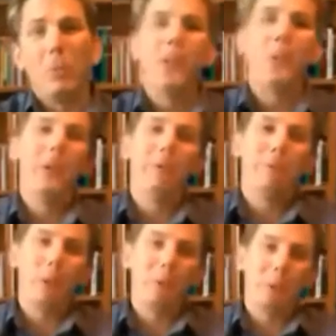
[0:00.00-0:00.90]
Well, you know what?
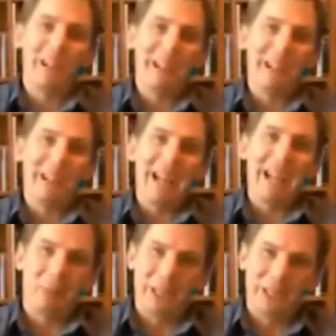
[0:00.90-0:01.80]
40% of that's
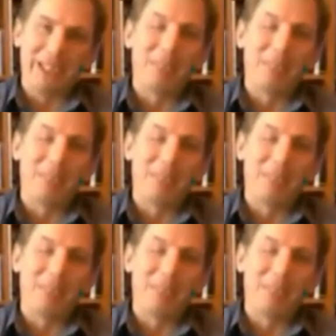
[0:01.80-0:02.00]
pretty good,